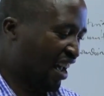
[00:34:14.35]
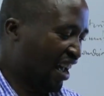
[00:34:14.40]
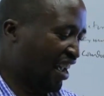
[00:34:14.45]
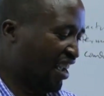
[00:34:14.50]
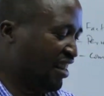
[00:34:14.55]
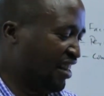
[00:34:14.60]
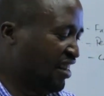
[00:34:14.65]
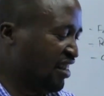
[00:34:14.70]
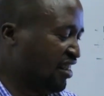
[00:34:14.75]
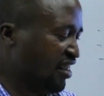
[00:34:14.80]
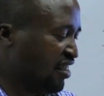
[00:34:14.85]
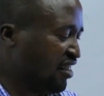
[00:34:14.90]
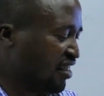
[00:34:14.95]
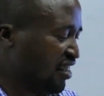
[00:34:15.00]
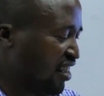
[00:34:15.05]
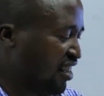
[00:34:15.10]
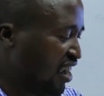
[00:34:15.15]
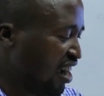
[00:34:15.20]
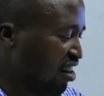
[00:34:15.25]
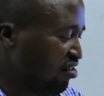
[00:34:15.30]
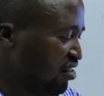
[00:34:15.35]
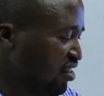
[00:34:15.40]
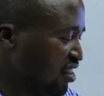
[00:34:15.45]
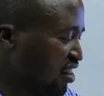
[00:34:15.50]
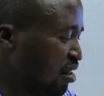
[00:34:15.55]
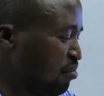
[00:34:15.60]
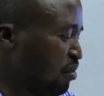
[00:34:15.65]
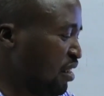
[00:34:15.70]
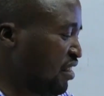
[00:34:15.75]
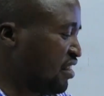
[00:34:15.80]
And I'll read
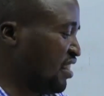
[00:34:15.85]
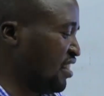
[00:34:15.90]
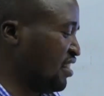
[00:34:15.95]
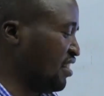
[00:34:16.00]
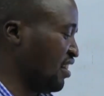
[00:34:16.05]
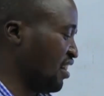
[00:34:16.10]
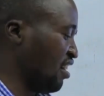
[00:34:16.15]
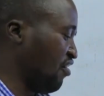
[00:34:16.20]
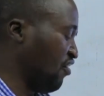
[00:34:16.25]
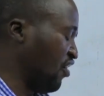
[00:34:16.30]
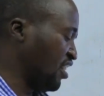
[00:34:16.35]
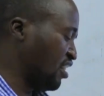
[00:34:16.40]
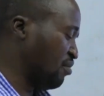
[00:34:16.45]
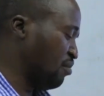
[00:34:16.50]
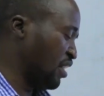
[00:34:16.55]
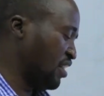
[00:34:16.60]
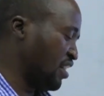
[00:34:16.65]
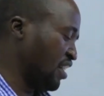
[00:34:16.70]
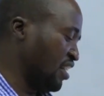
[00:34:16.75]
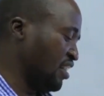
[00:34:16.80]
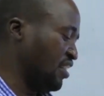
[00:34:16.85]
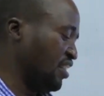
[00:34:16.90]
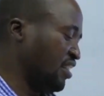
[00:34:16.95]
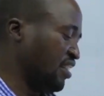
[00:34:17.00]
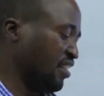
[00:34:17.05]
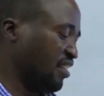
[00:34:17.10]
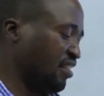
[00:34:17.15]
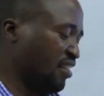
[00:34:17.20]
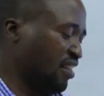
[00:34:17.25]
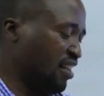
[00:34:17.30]
the message. The first message
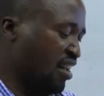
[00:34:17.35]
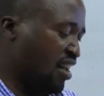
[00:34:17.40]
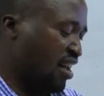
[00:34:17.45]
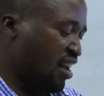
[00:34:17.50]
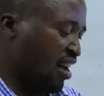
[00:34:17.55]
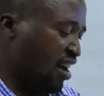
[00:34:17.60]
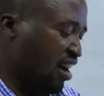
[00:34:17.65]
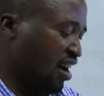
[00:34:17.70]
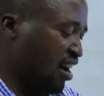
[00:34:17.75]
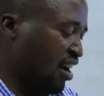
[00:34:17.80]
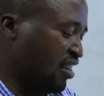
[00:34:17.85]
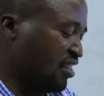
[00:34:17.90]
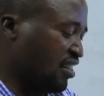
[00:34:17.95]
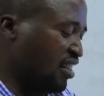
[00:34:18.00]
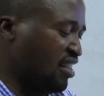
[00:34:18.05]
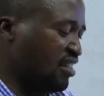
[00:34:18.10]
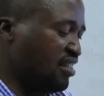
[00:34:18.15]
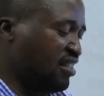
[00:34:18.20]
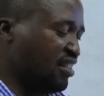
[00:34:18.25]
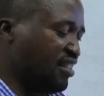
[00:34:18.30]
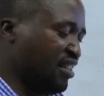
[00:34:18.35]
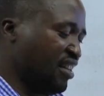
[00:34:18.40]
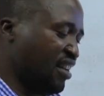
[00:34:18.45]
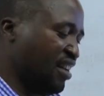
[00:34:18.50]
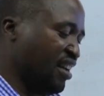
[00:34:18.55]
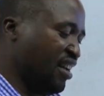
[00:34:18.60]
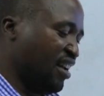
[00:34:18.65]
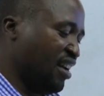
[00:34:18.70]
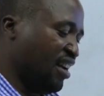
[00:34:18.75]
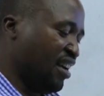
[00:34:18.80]
says,
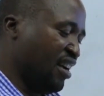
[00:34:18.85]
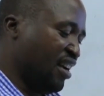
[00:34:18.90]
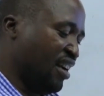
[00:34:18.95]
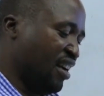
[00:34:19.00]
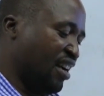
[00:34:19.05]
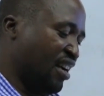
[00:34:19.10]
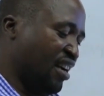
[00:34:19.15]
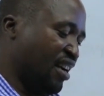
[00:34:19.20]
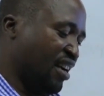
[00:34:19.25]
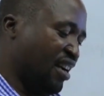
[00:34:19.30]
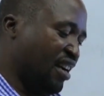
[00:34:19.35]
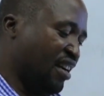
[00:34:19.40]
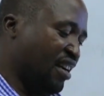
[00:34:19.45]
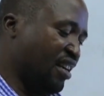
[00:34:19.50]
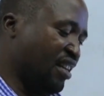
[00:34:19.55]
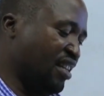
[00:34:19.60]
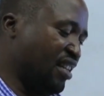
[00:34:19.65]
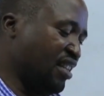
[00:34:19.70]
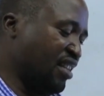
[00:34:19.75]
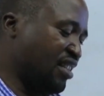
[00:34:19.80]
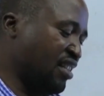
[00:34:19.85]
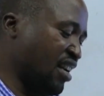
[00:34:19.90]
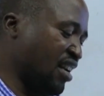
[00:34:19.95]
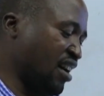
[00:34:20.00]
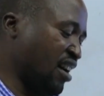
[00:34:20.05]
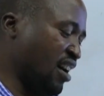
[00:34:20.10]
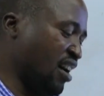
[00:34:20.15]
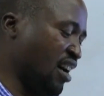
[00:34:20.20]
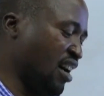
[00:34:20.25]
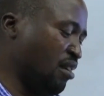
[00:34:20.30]
"Greetings,
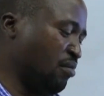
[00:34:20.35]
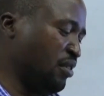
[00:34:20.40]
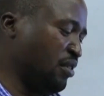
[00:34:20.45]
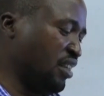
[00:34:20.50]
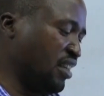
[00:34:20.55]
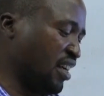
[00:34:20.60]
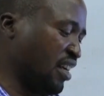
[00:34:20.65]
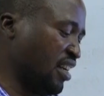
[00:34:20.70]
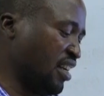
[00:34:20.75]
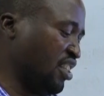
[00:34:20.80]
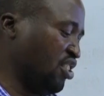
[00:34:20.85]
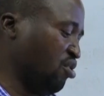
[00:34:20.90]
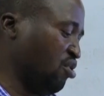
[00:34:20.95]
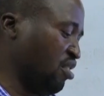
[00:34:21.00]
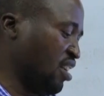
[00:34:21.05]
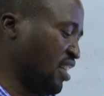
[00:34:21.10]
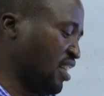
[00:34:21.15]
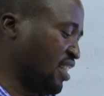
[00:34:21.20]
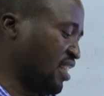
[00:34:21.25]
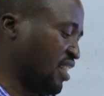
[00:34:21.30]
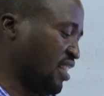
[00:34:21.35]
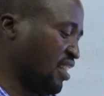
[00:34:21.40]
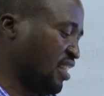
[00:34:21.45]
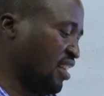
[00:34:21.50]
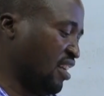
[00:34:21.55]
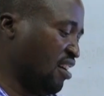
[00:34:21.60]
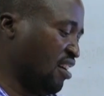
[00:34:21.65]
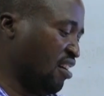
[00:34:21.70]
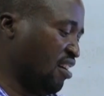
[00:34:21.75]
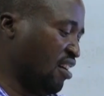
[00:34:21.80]
sir. I am Gerard Jonas
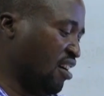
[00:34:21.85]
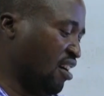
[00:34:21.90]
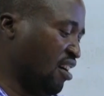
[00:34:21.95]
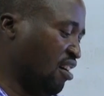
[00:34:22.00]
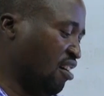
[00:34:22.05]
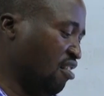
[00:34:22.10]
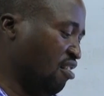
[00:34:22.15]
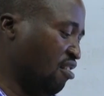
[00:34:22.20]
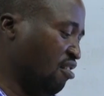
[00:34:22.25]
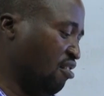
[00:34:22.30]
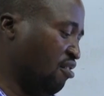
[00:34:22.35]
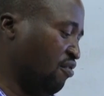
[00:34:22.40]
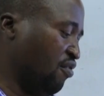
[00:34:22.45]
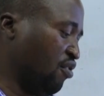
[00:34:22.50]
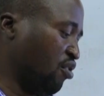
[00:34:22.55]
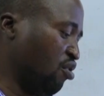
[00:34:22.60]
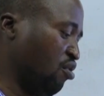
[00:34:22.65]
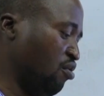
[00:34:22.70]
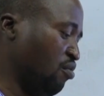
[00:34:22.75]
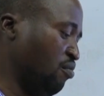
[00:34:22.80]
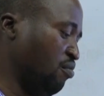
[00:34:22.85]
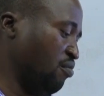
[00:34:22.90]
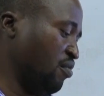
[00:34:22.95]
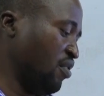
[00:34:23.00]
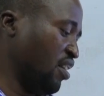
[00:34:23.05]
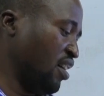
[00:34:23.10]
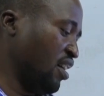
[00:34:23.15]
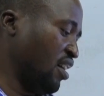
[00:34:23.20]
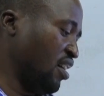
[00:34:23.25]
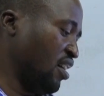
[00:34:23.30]
from